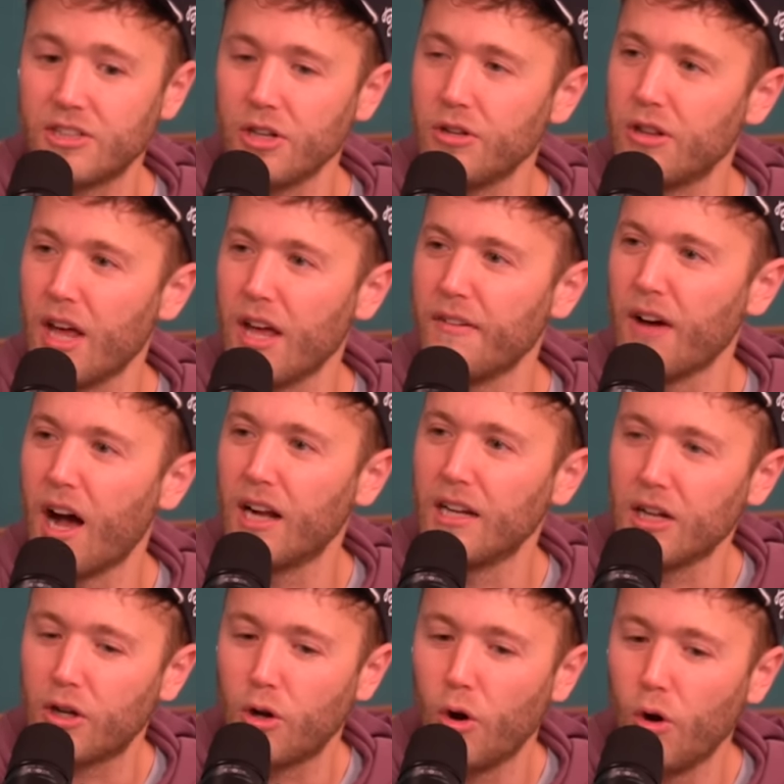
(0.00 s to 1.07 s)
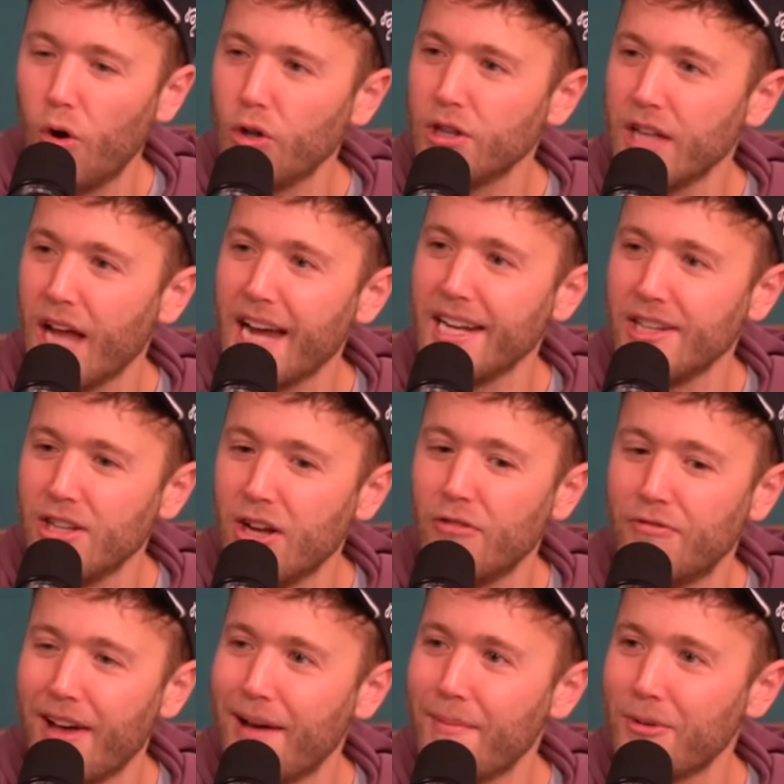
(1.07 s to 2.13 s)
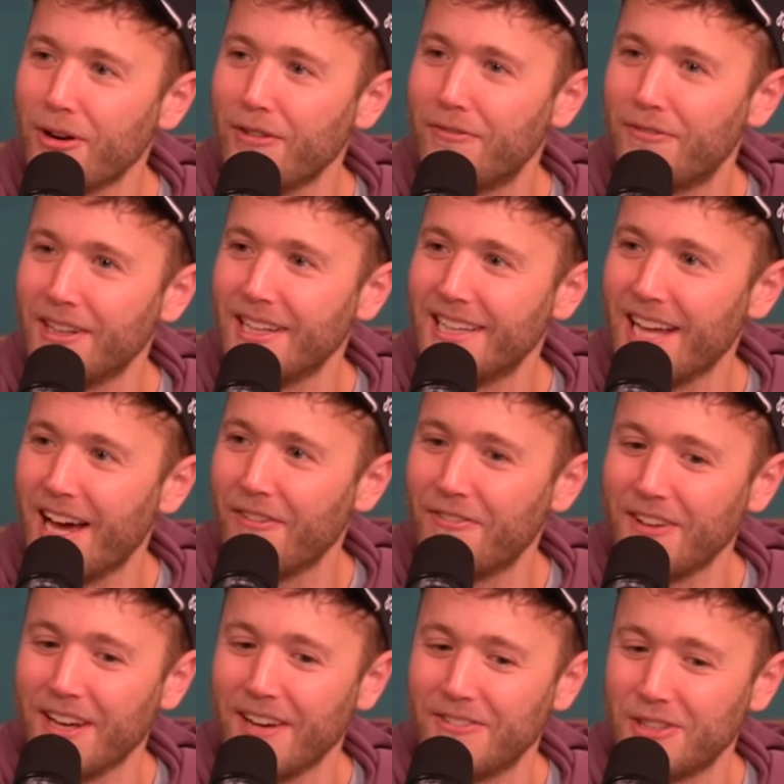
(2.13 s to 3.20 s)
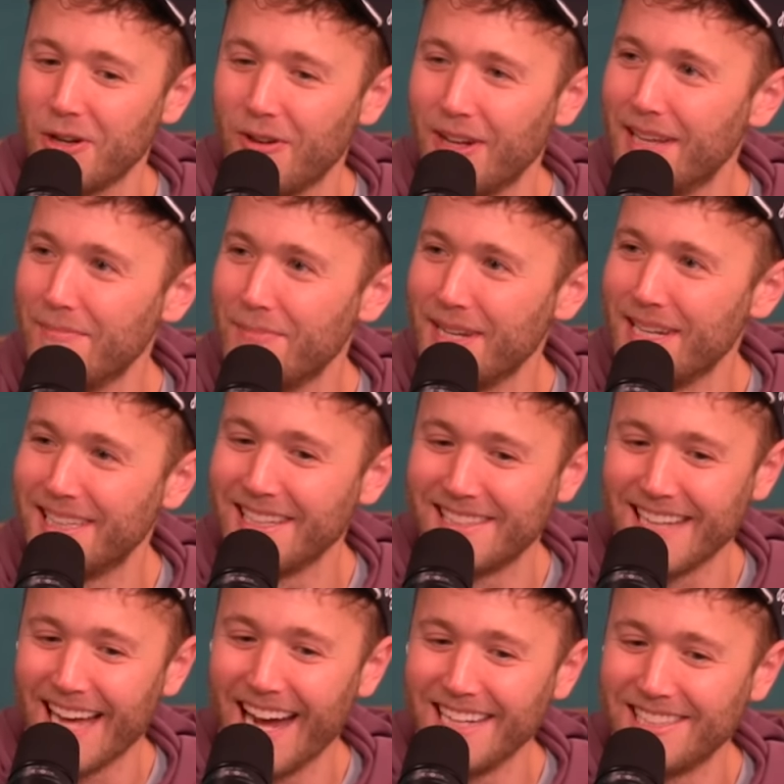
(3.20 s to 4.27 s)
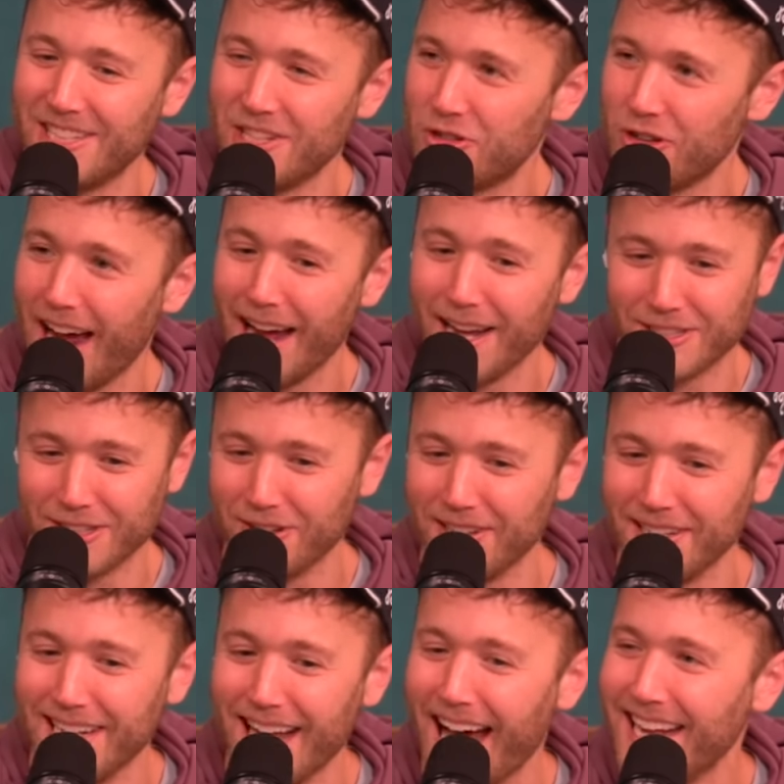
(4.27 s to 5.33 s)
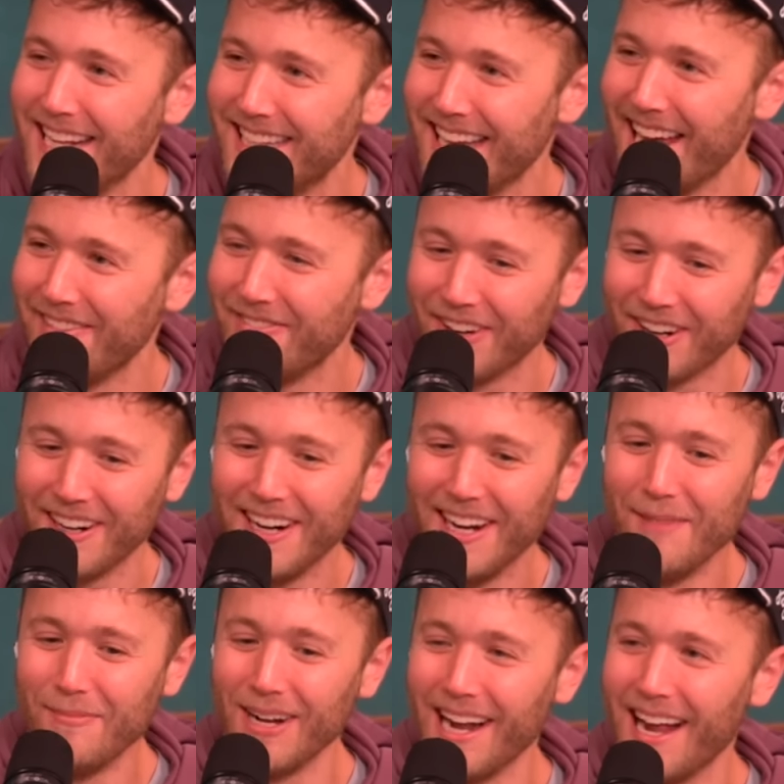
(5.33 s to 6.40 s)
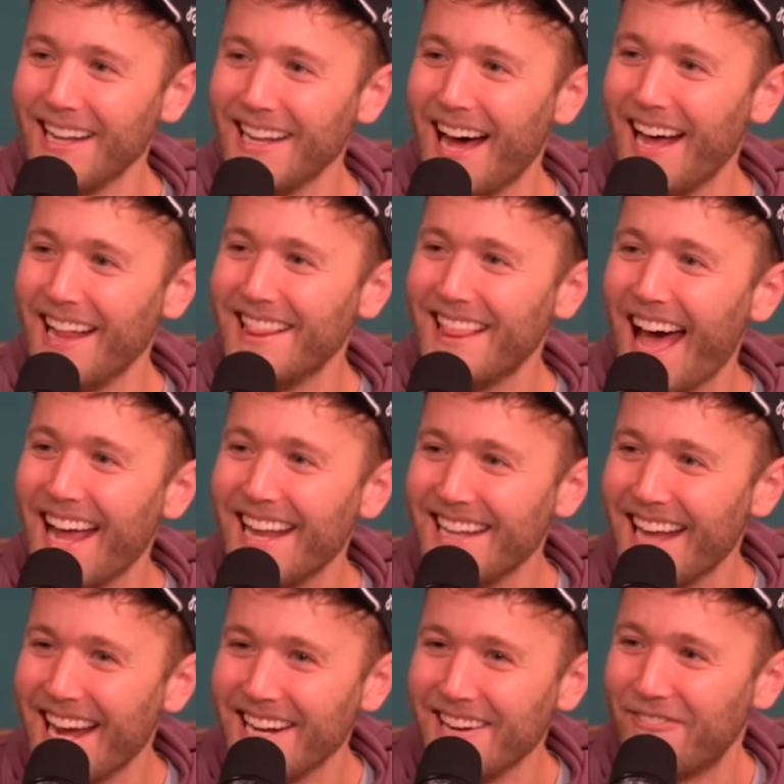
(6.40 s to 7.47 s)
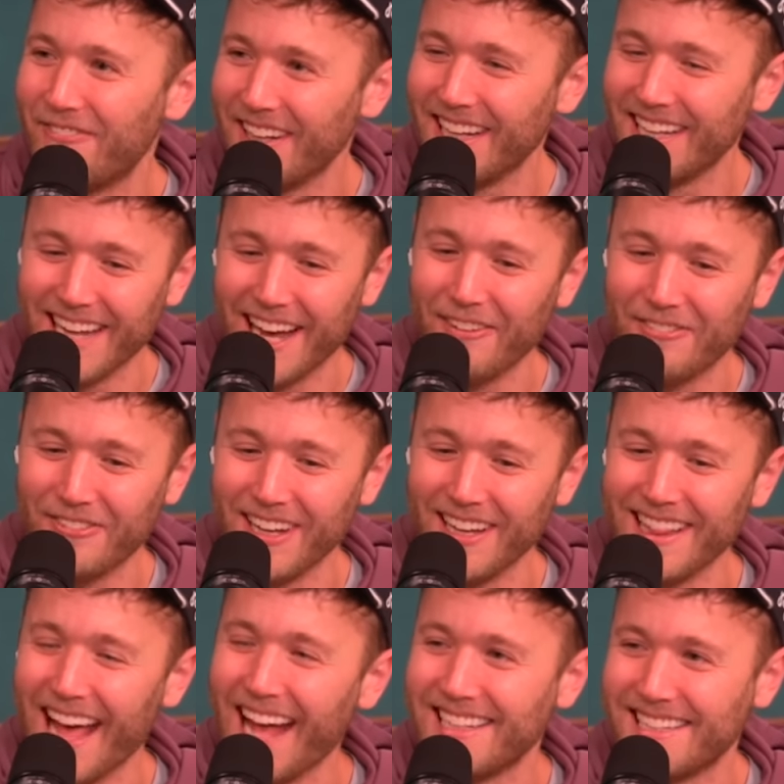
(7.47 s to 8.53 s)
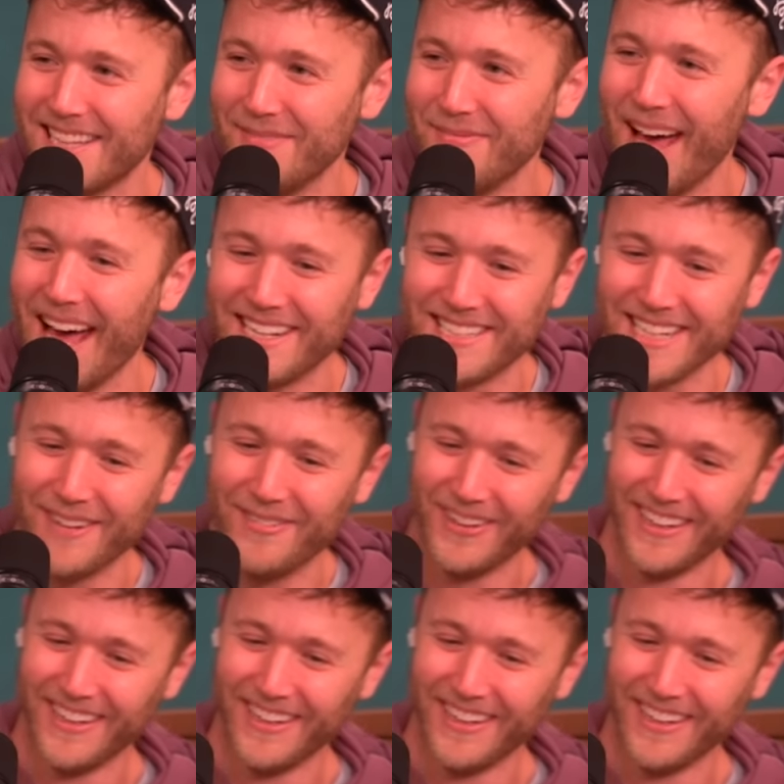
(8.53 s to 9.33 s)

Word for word: so if, on a cold night in November in Philadelphia, if Joel Embiid decides to try, certainly not in Denver, but on on that night in Philadelphia, that's the matchup.